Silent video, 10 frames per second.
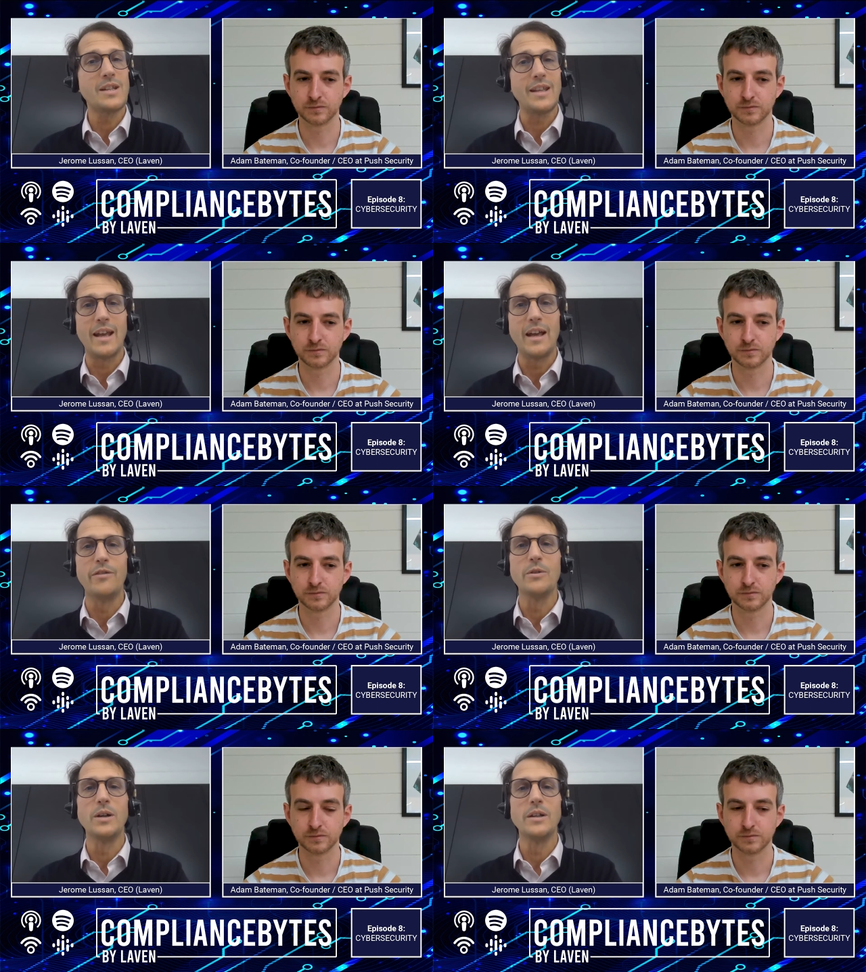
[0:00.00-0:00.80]
Speaker 1: or is it
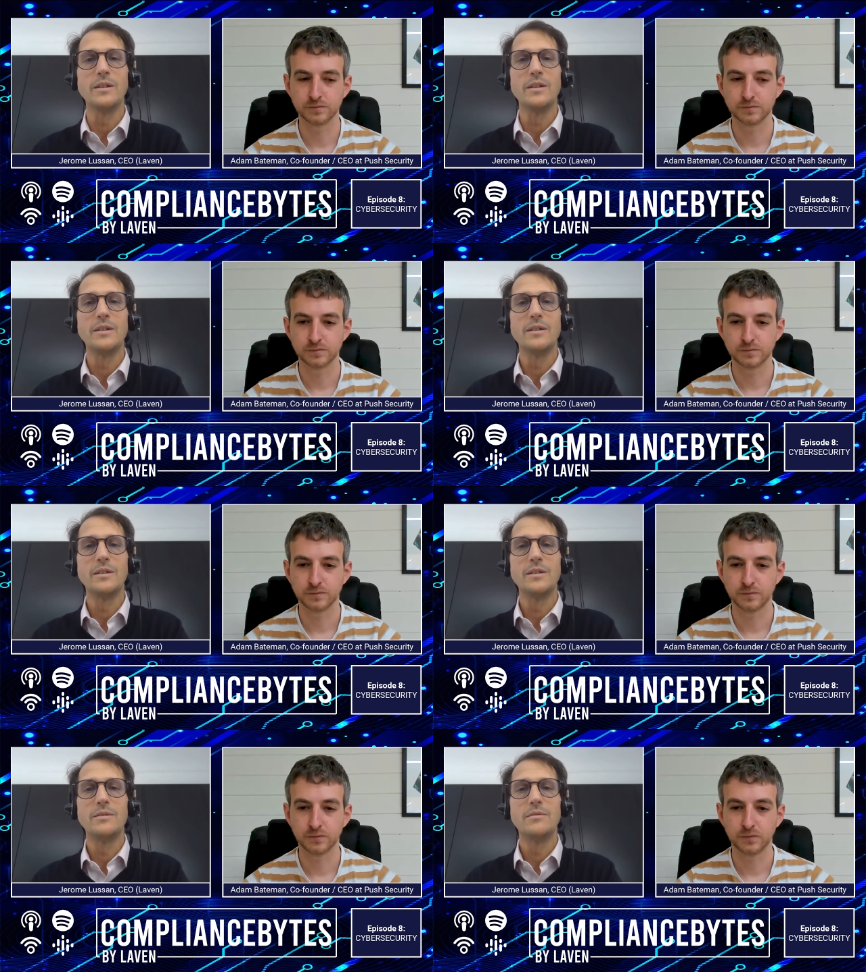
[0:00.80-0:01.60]
everyone?
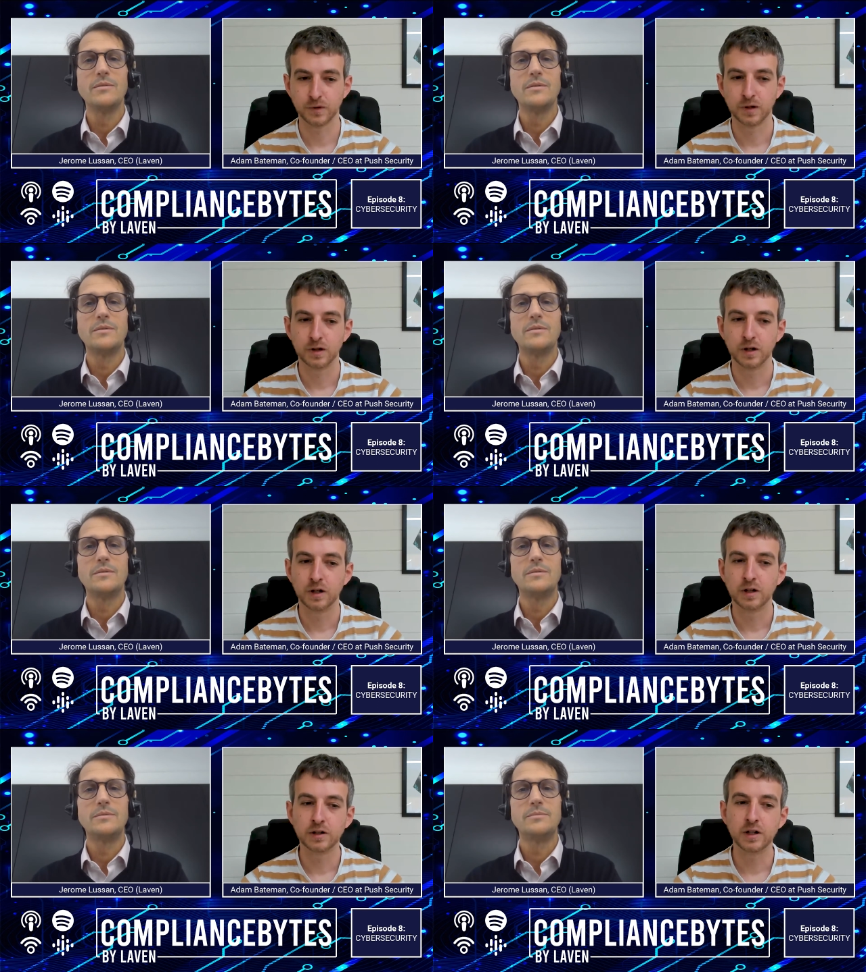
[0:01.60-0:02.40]

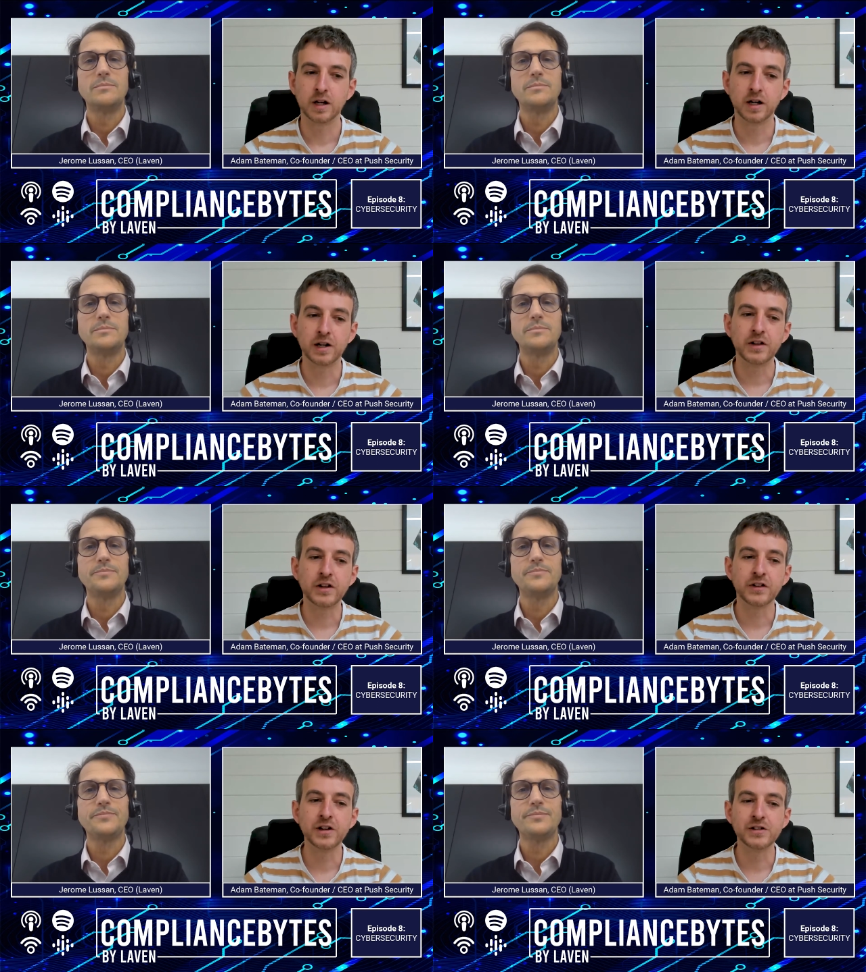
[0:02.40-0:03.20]
Speaker 2: Yeah,
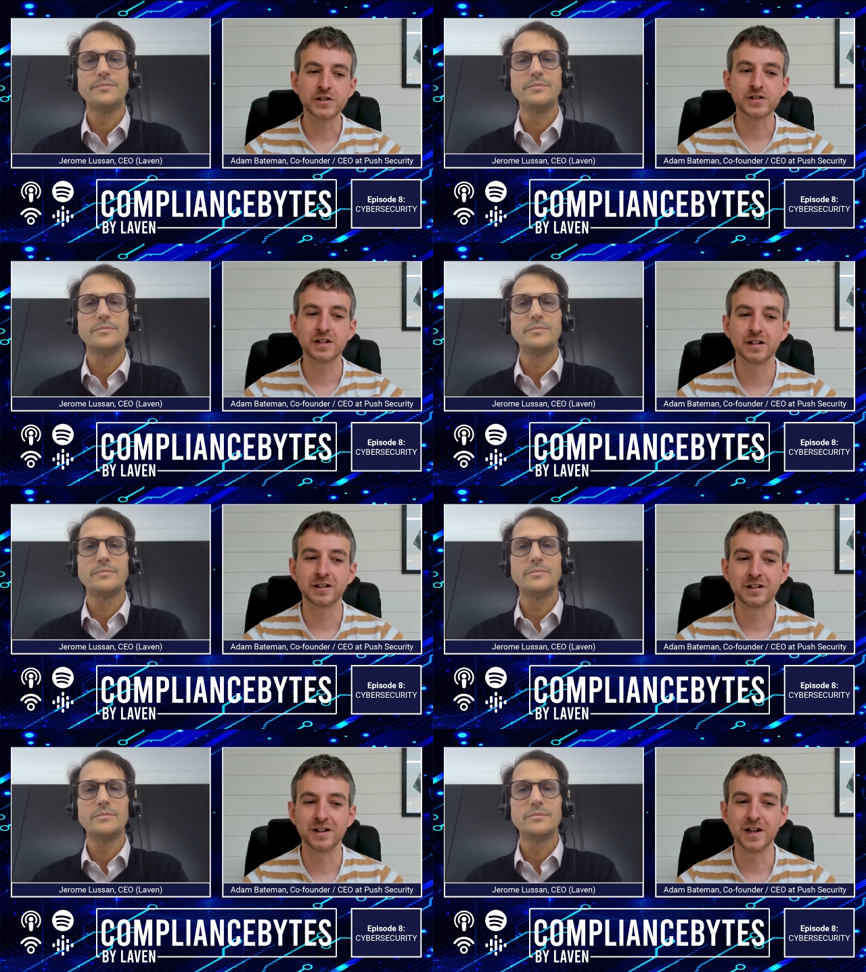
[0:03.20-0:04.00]
it's an
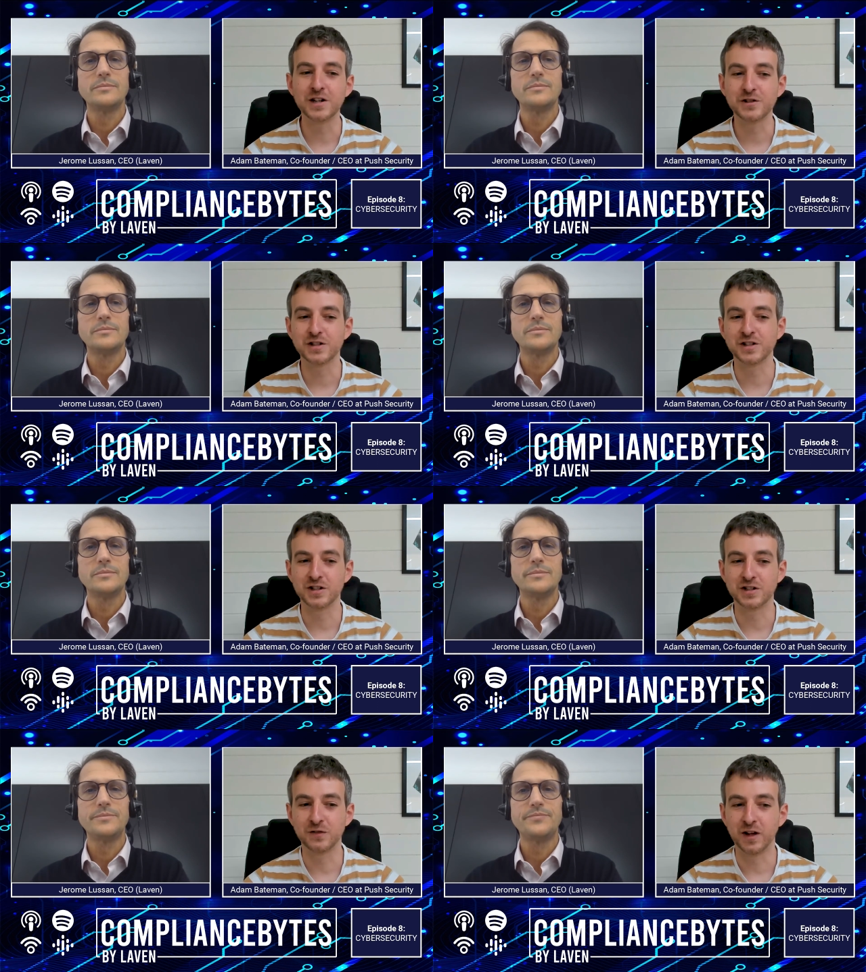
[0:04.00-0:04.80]
interesting an interesting
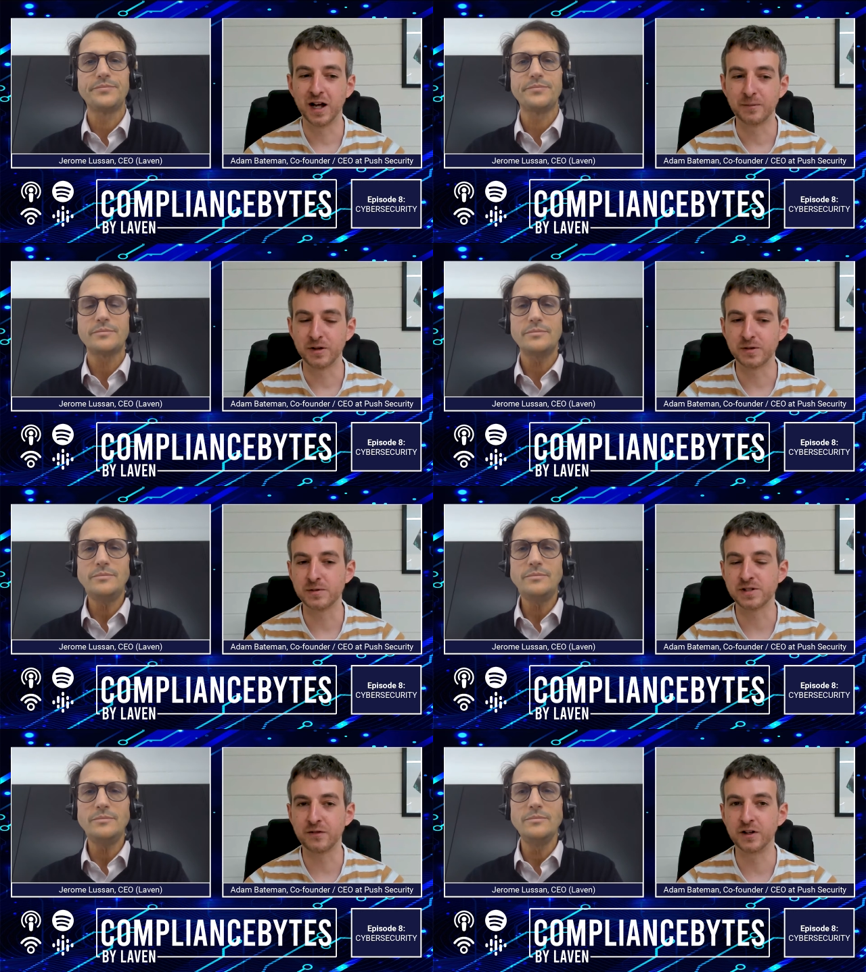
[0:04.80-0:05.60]
shift that happens. There
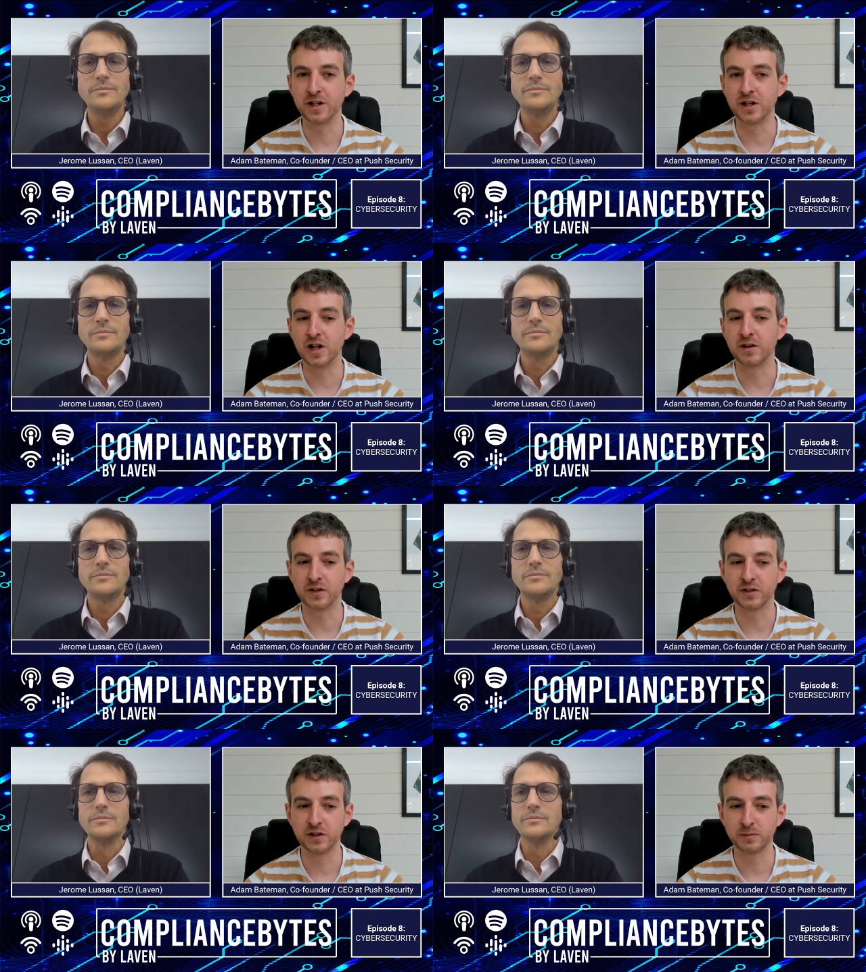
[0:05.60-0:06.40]
was definitely a
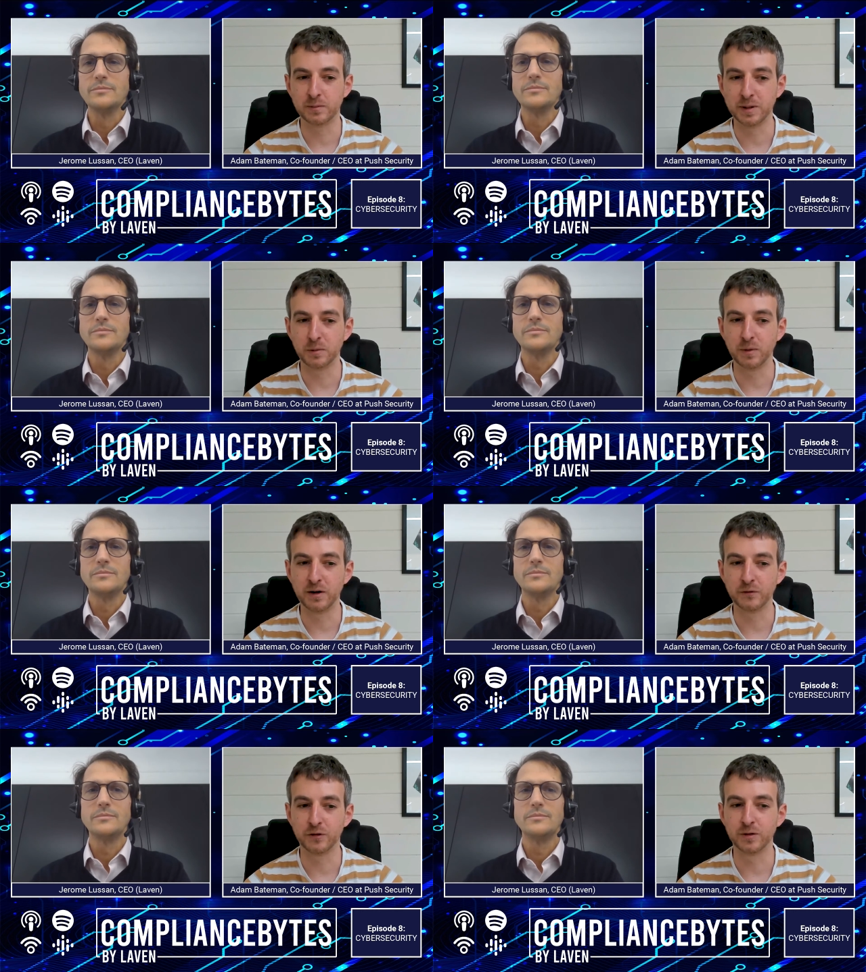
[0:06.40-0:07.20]
nervousness when people
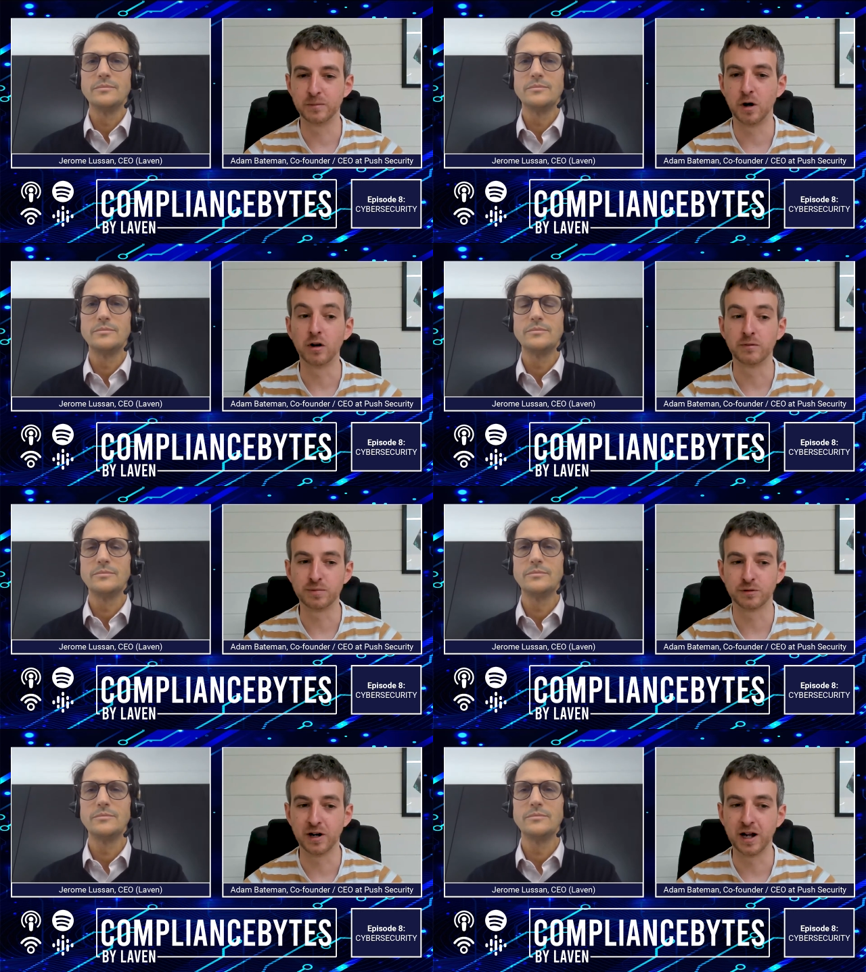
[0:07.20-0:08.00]
went from on
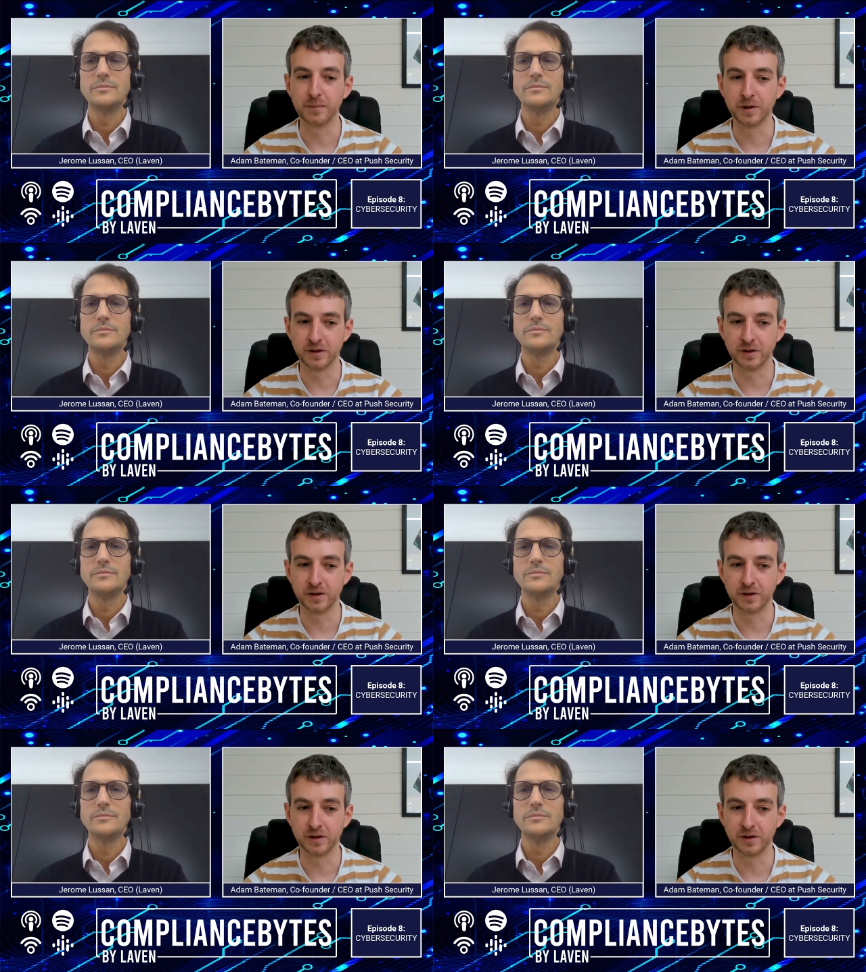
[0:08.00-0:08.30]
prem, you know,